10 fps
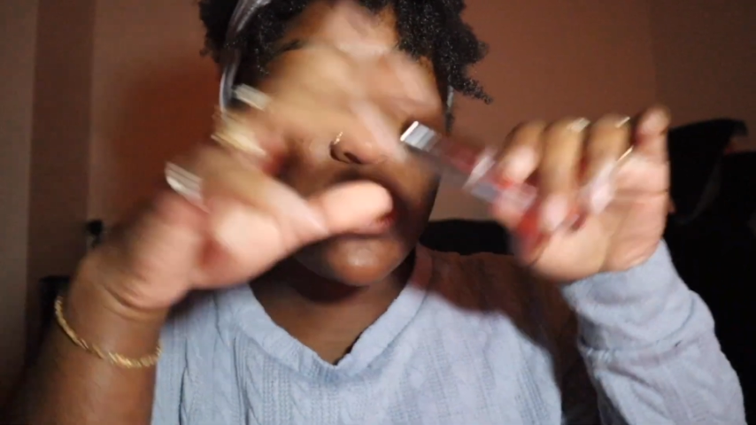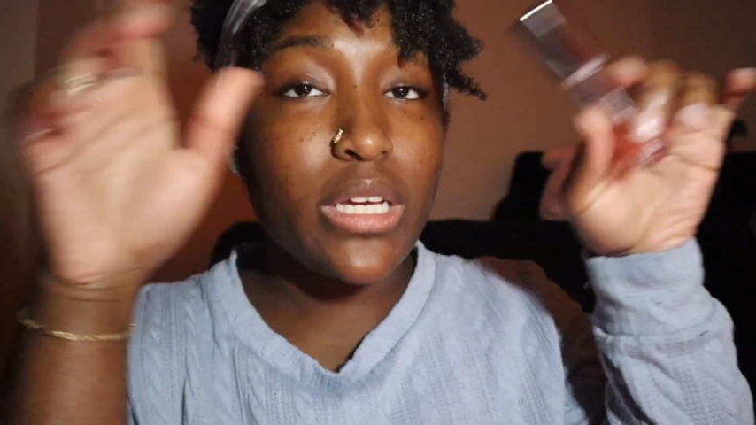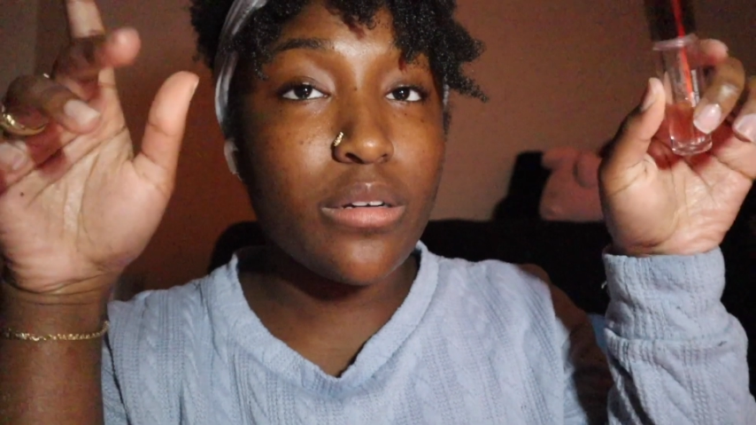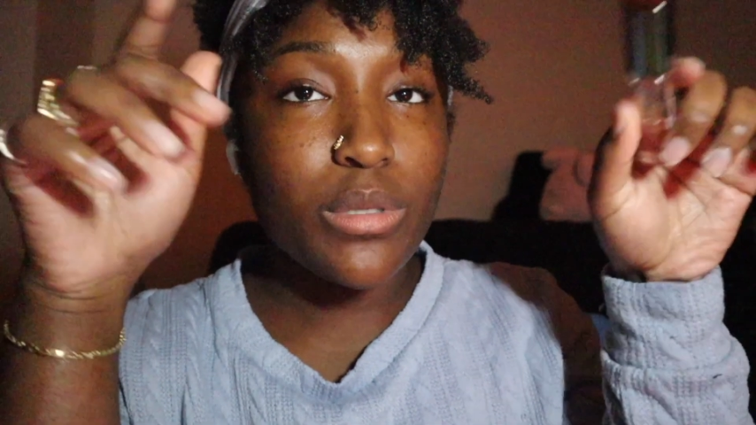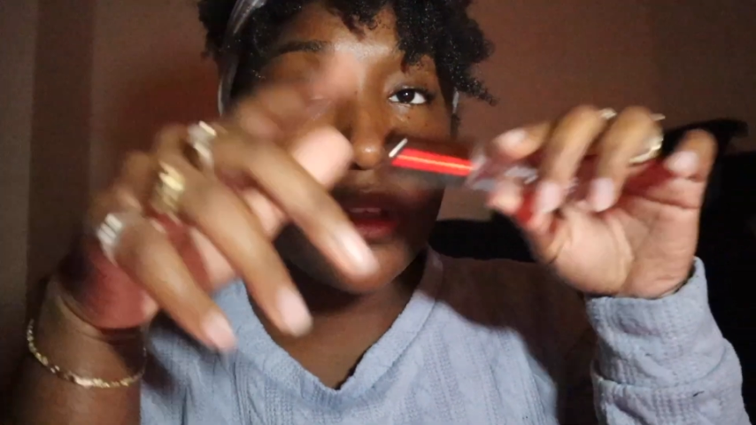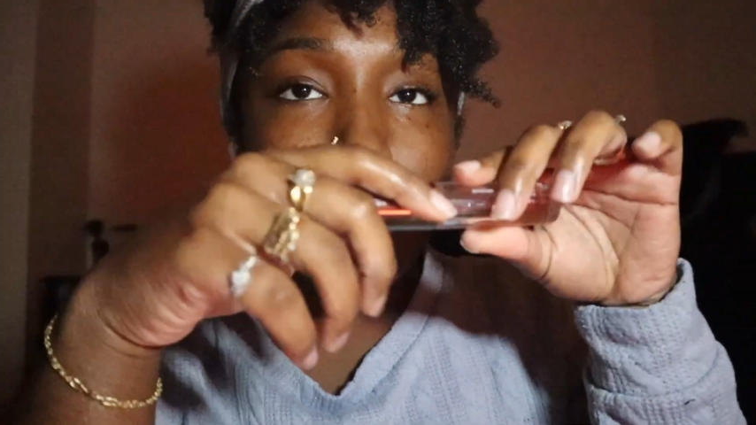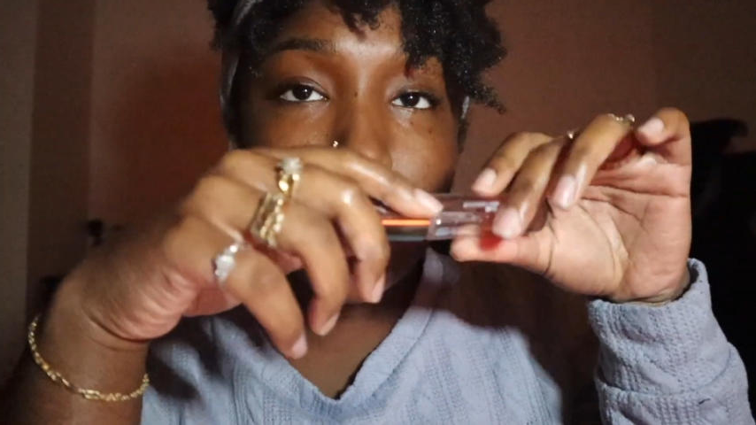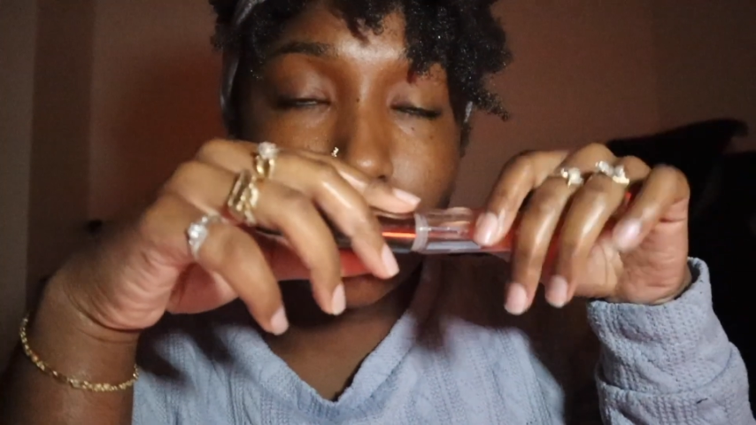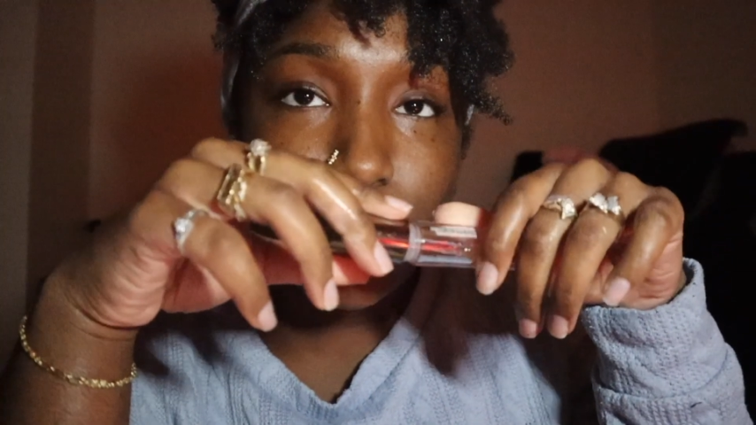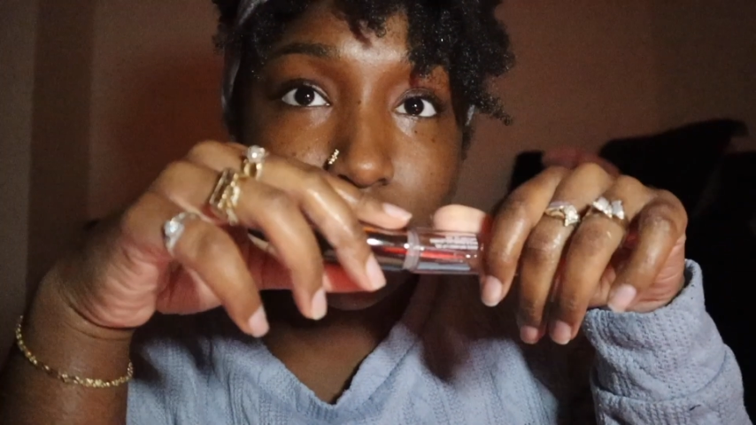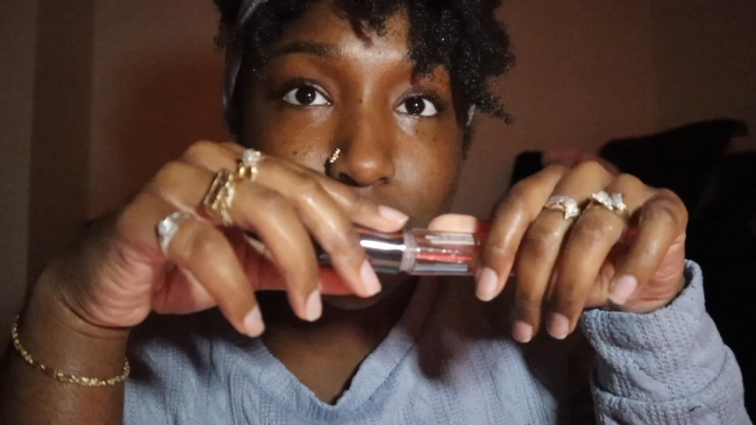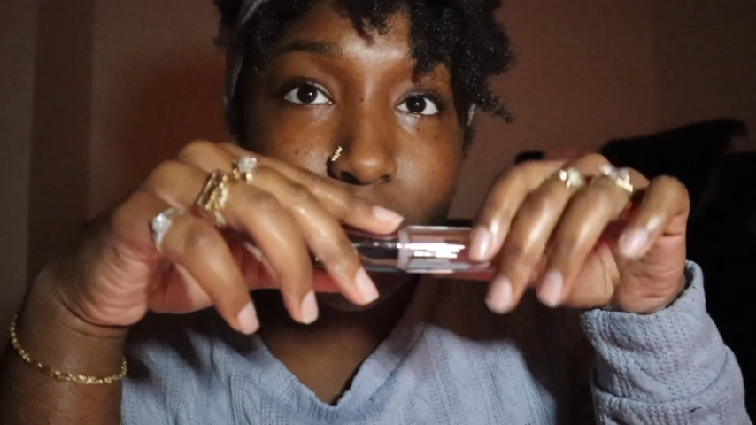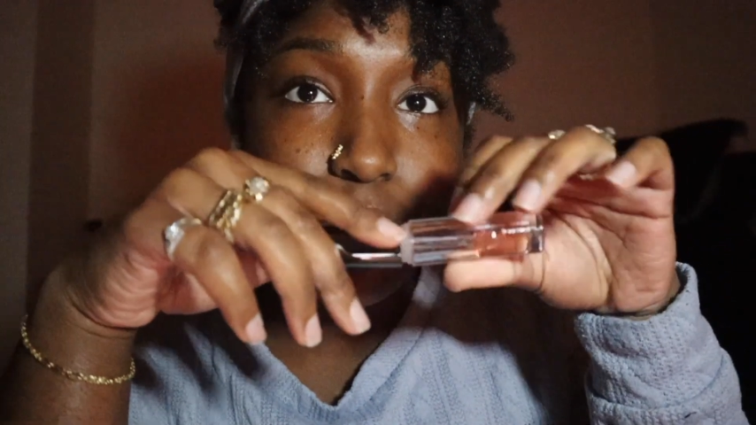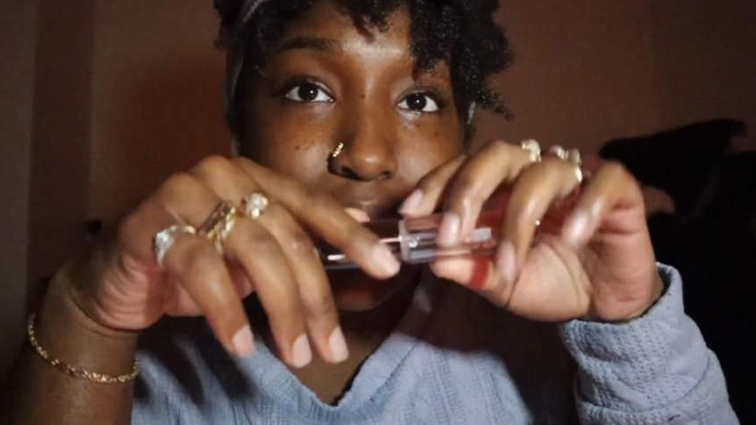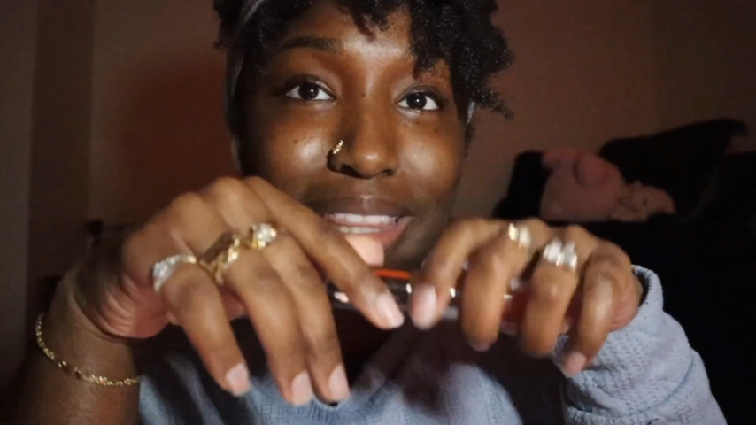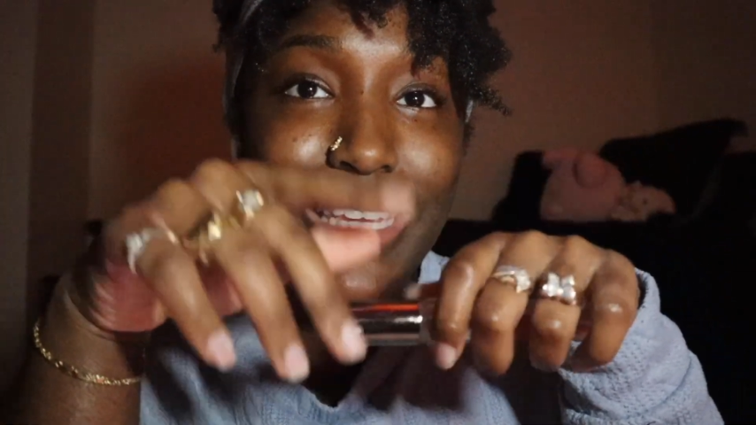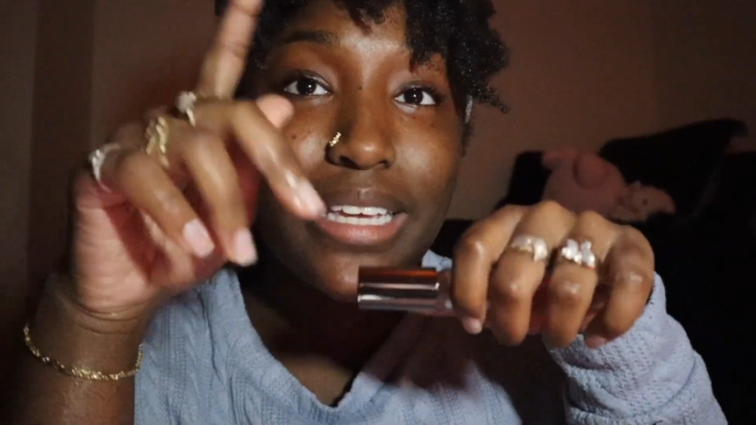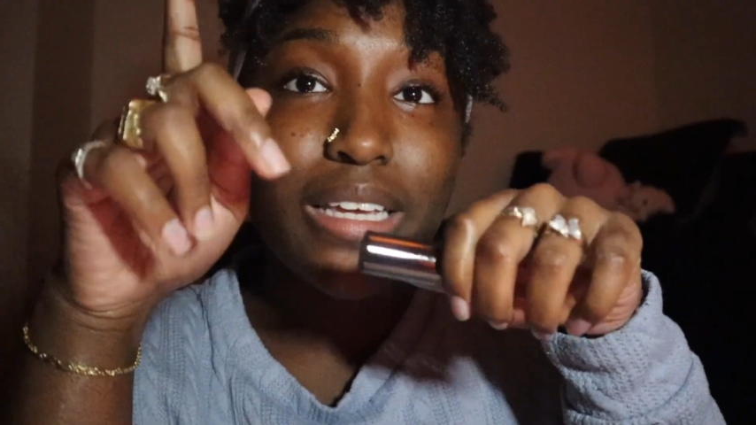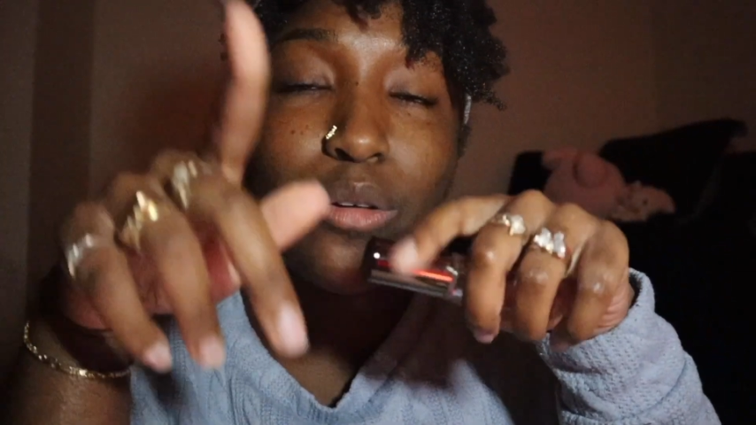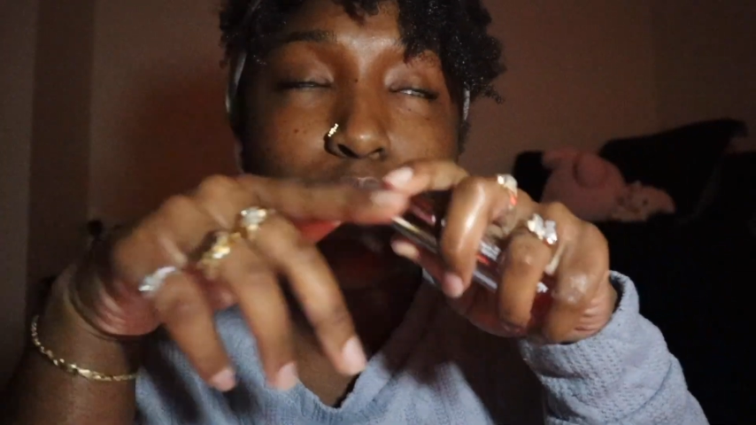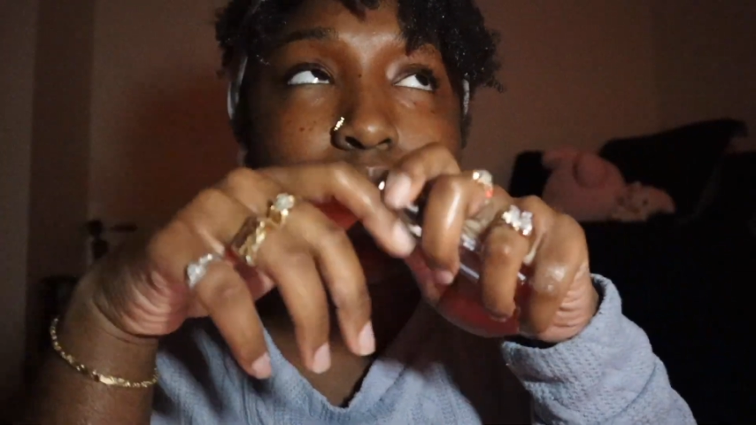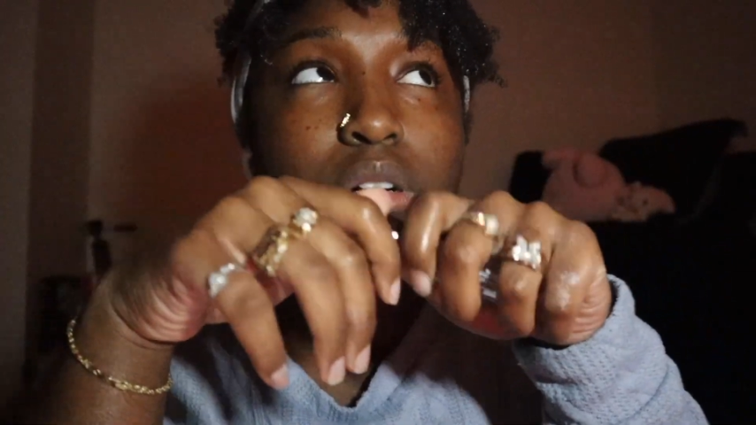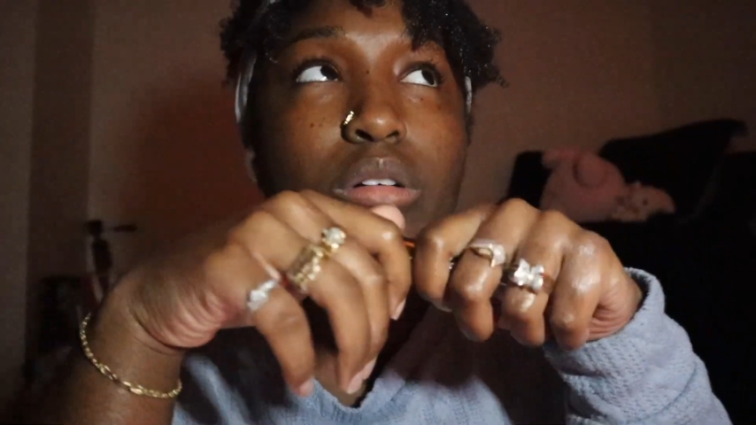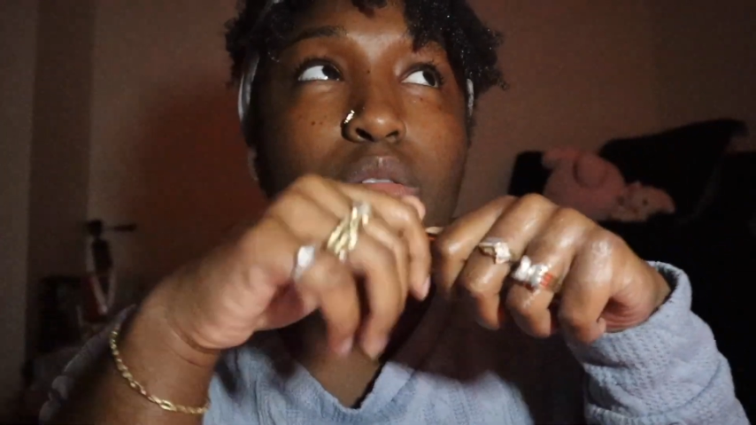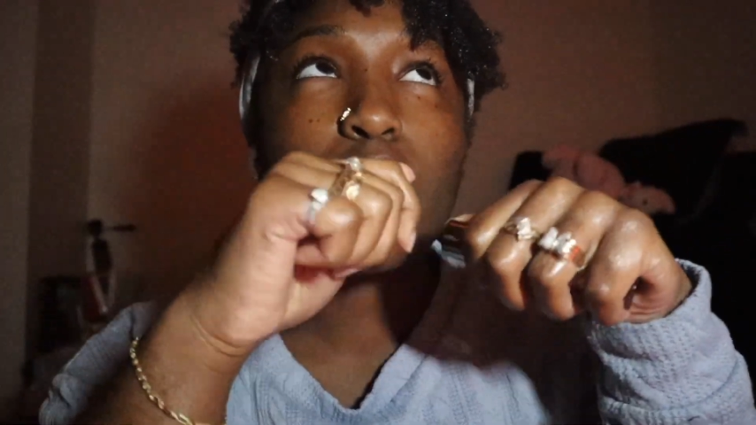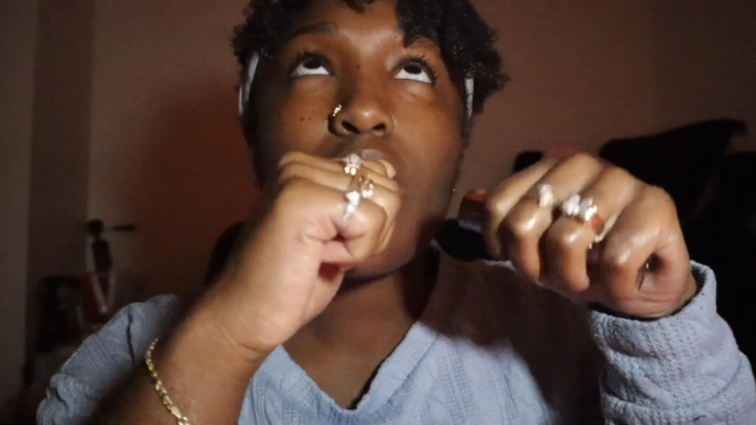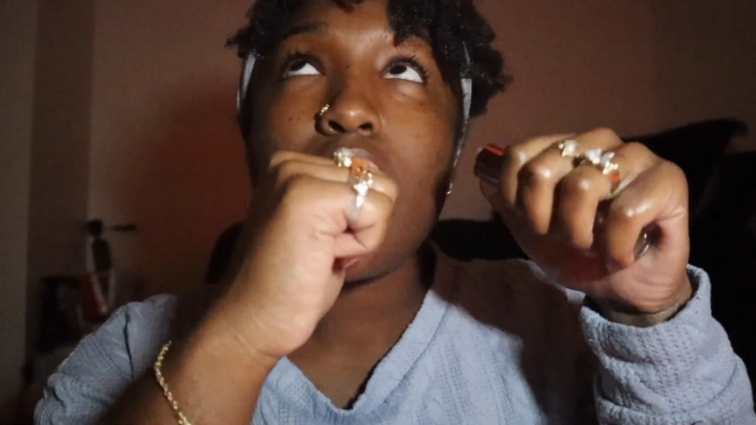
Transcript: not camera, but the, what's it called,